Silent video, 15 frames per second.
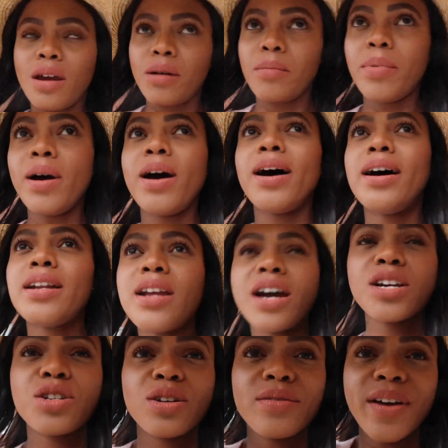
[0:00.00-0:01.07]
But
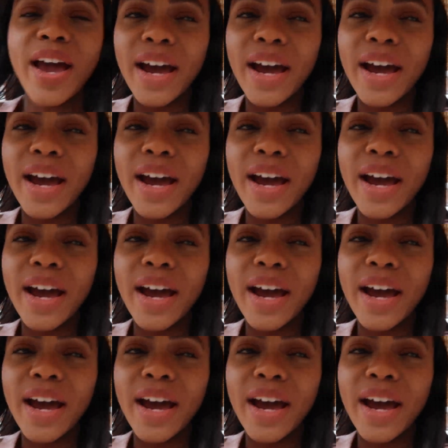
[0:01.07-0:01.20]
I should have